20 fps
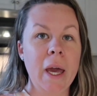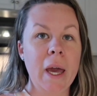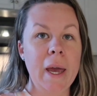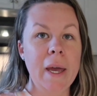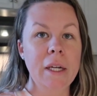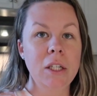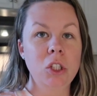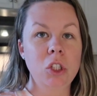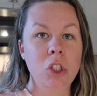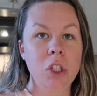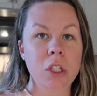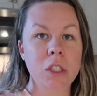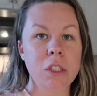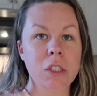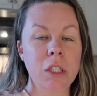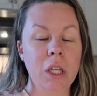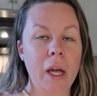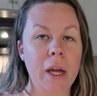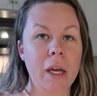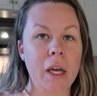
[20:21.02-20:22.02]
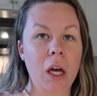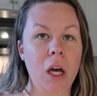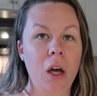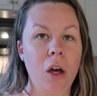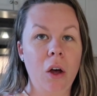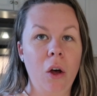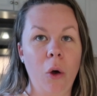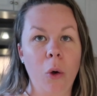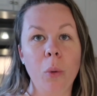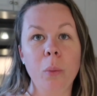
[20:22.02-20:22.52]
It's just like
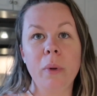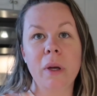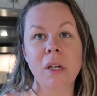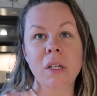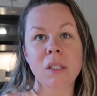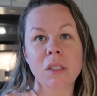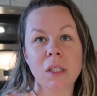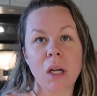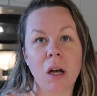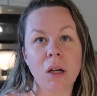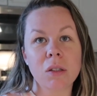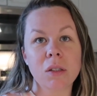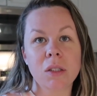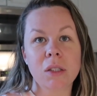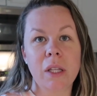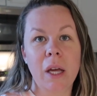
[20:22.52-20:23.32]
a homemade sauce